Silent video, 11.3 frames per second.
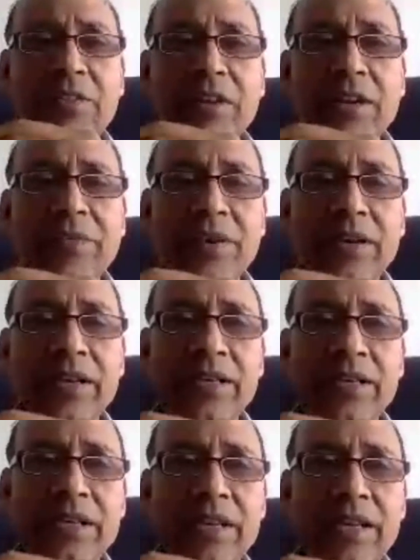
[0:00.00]
25 degrees
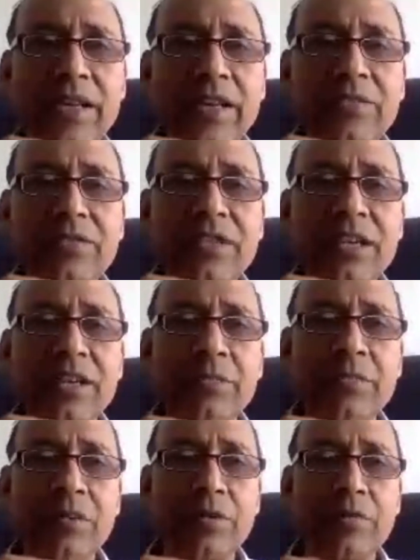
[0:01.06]
centigrade gives 10 to the
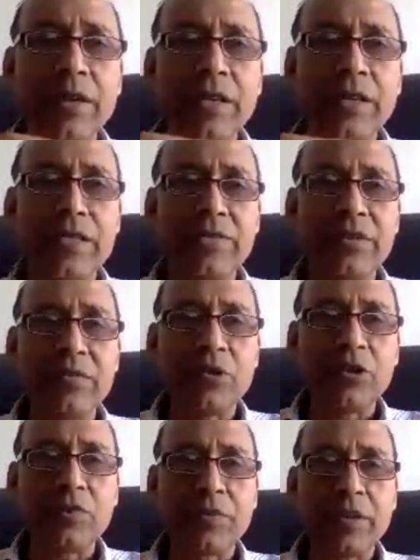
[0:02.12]
power minus 7
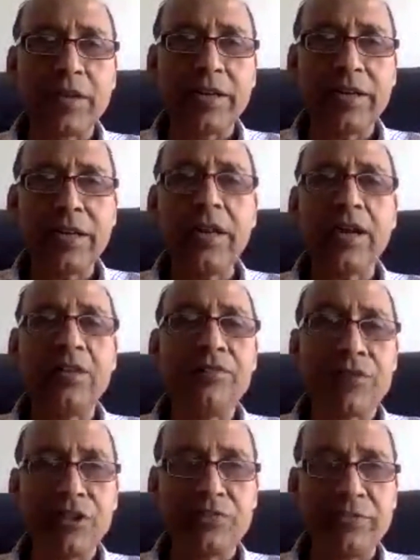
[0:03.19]
moles per liter of
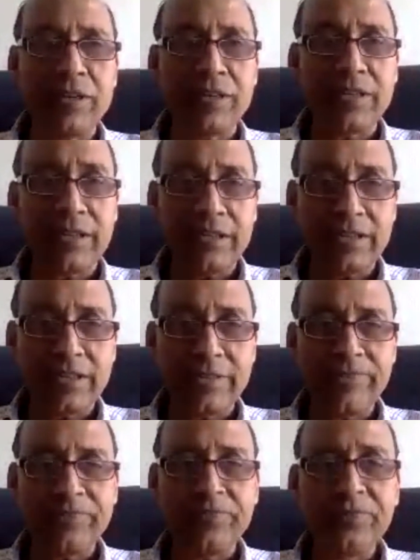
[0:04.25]
OH minus ions.
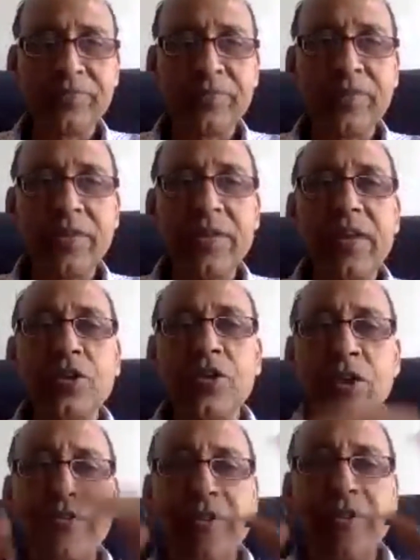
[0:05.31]

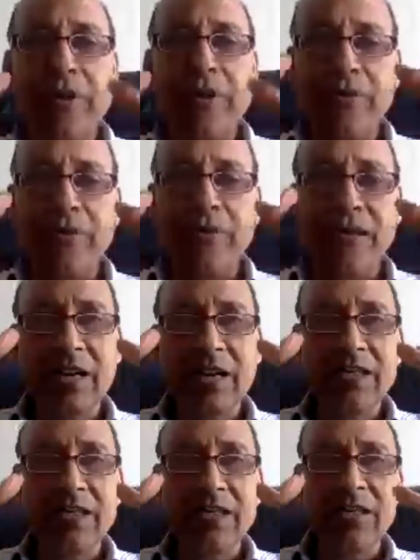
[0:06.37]
So if I multiply the
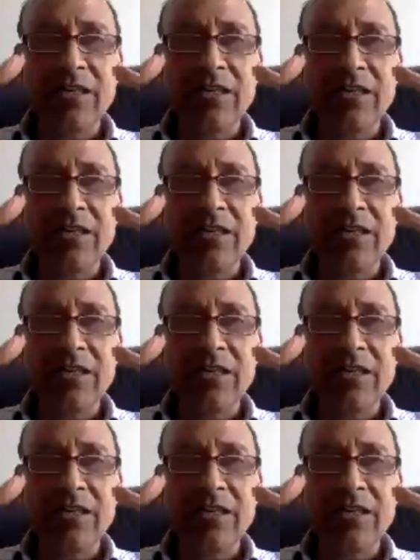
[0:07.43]
concentration H